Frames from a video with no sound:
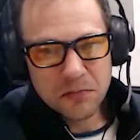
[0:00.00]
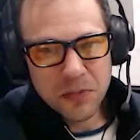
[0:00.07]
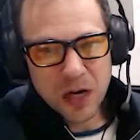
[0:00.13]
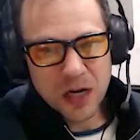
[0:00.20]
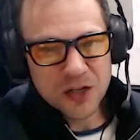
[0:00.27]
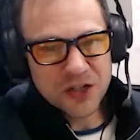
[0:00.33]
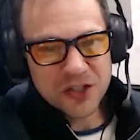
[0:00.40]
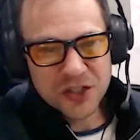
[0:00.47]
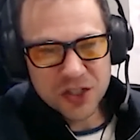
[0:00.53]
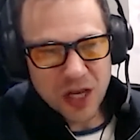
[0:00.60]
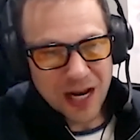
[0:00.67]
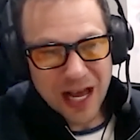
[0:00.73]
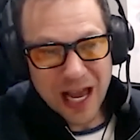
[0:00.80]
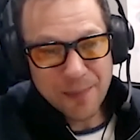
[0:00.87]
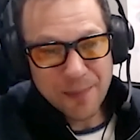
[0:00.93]
an
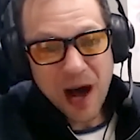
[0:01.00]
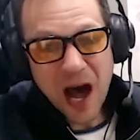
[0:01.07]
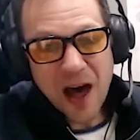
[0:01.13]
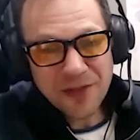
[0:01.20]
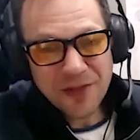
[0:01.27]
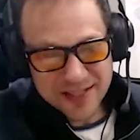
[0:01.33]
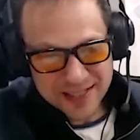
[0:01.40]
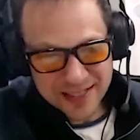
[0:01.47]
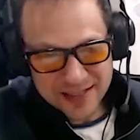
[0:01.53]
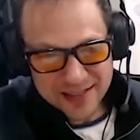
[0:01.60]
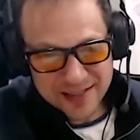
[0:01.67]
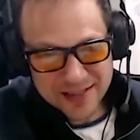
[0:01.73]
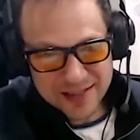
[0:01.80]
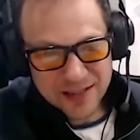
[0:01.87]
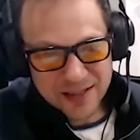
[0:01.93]

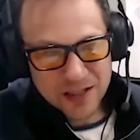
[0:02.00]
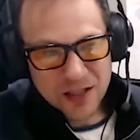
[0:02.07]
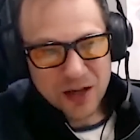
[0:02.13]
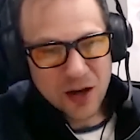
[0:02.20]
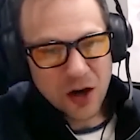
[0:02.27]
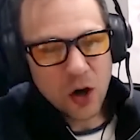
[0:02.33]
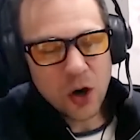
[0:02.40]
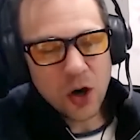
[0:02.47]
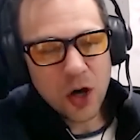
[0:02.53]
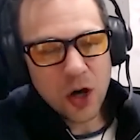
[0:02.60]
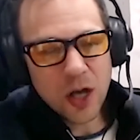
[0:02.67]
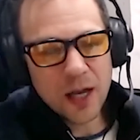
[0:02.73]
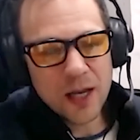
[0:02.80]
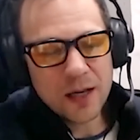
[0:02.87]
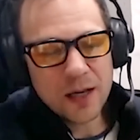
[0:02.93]
hypothesis
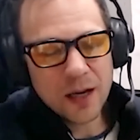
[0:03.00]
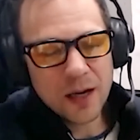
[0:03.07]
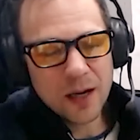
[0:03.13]
on